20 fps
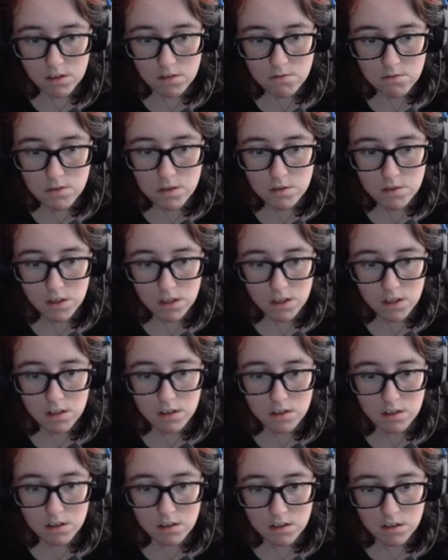You two
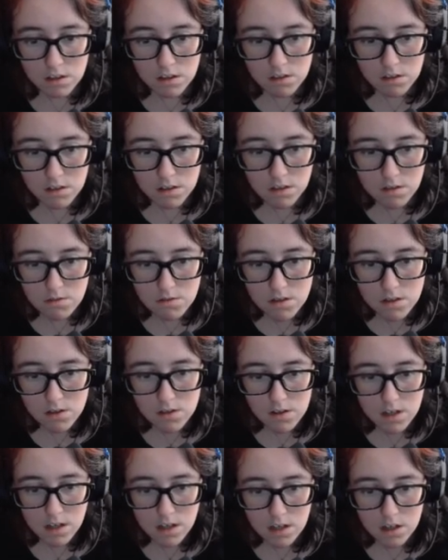again. What are you
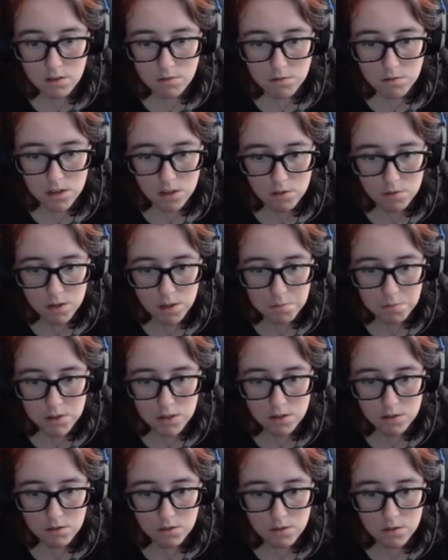doing here? What are you up
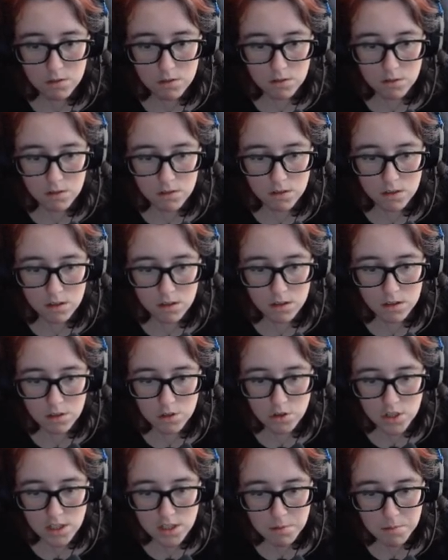to?
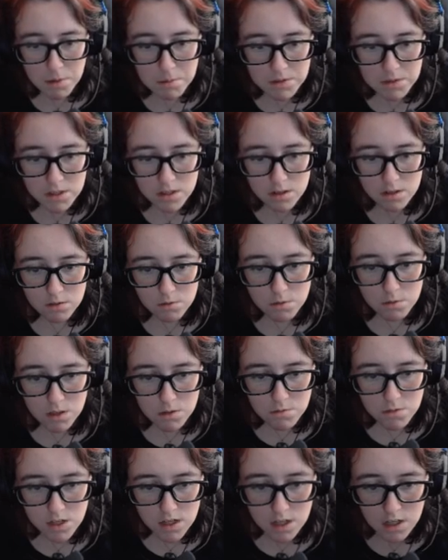Just a moment, sir. What are
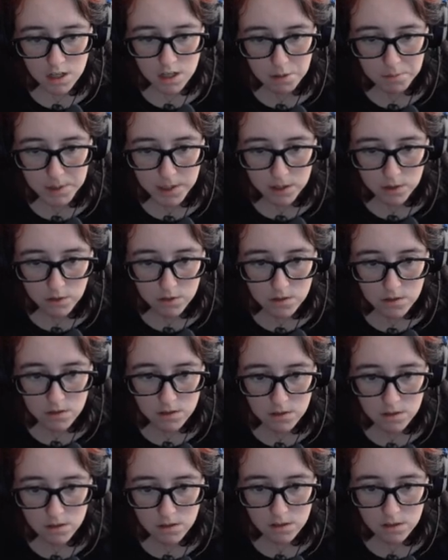you talking about?